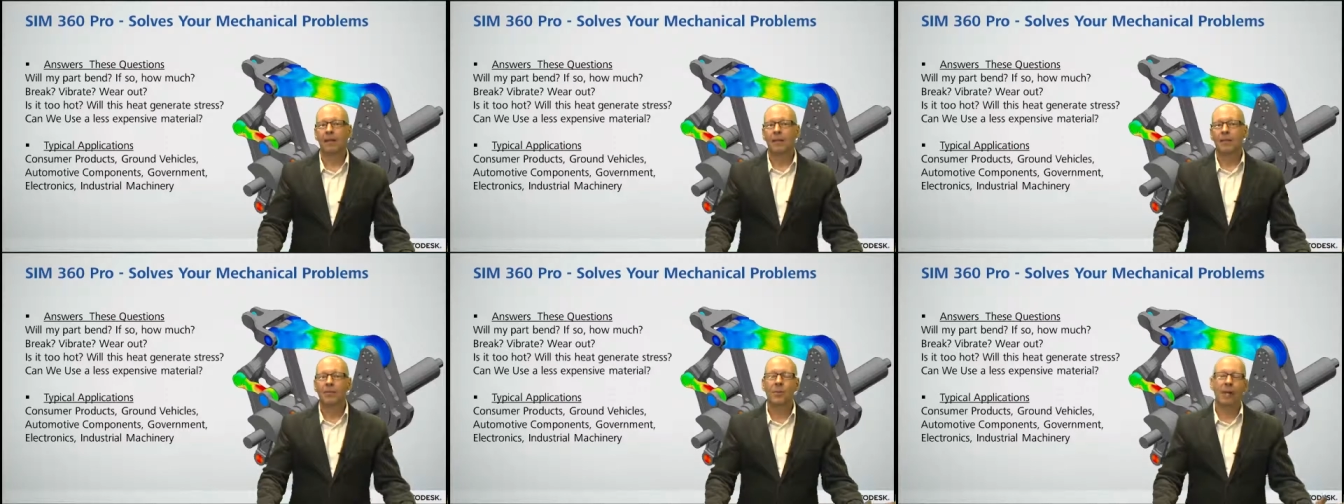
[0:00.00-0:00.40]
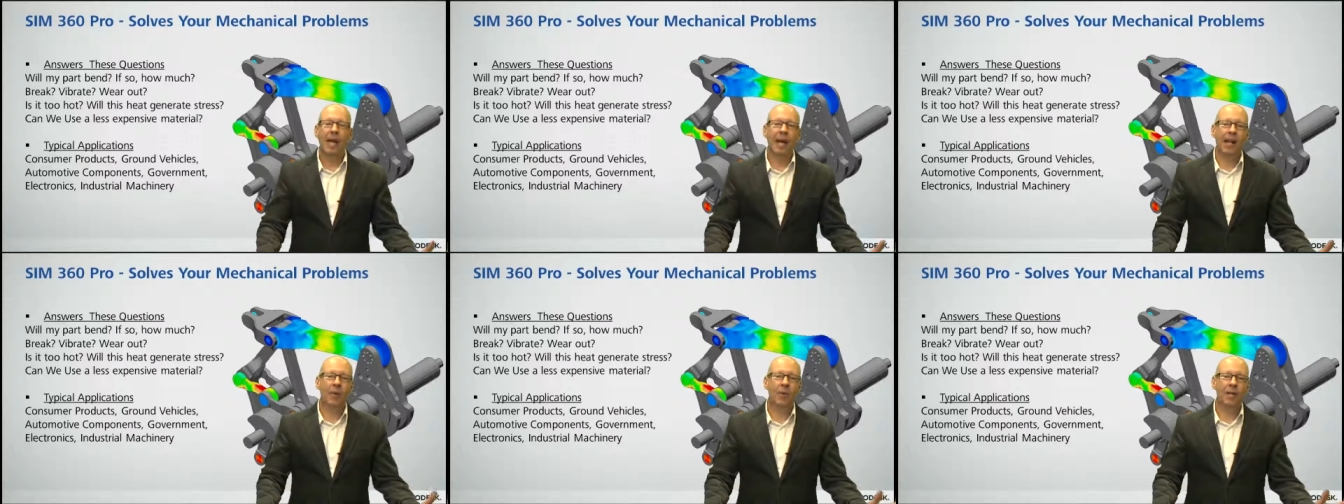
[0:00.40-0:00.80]
So the
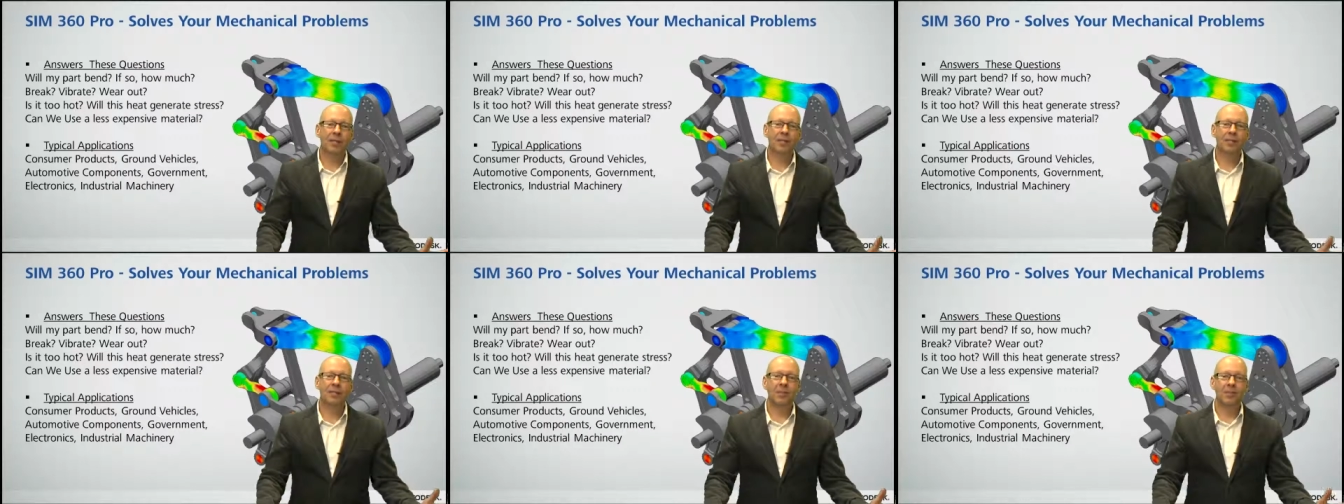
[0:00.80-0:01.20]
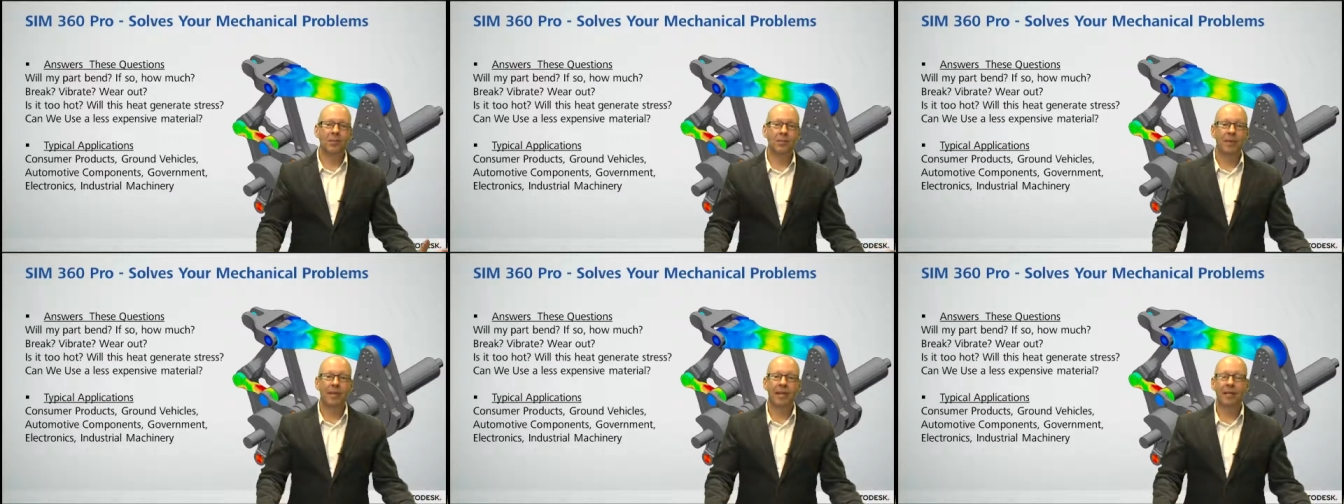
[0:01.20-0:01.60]
kind of questions that you'd
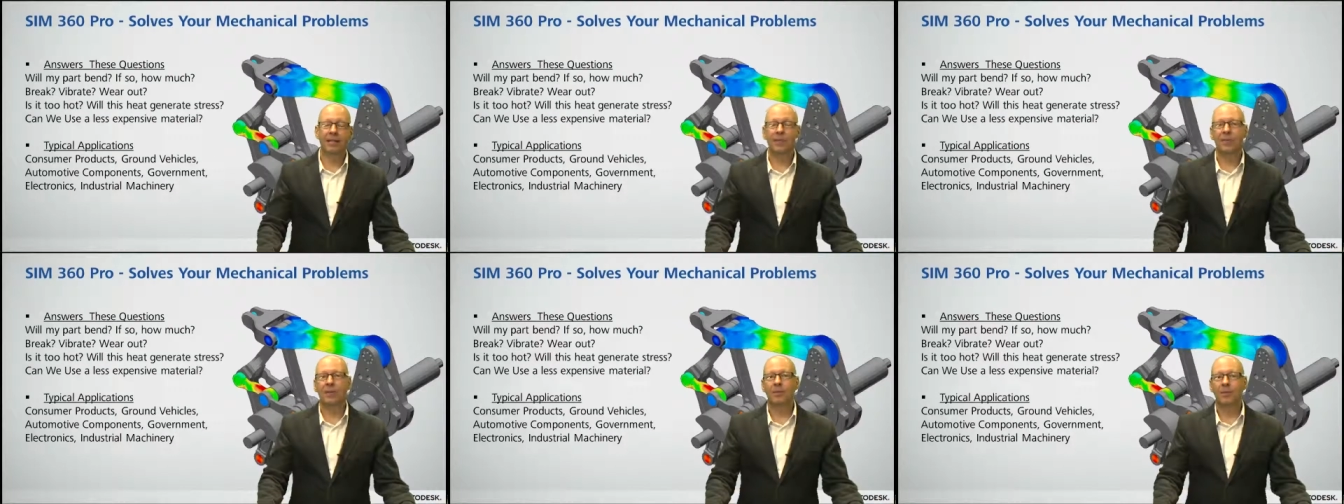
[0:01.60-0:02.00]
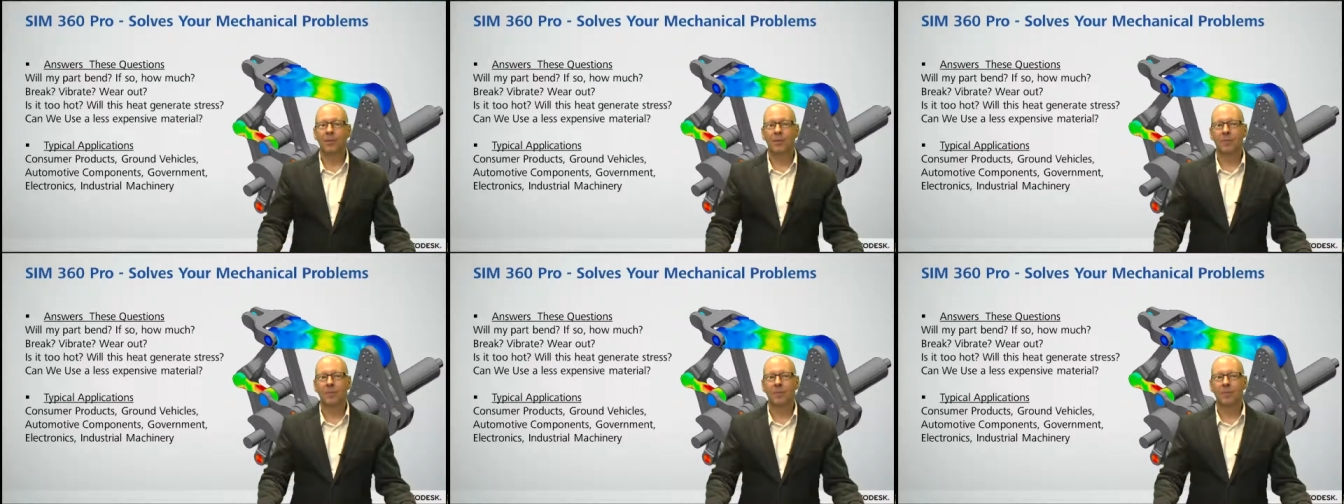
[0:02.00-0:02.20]
be answering with this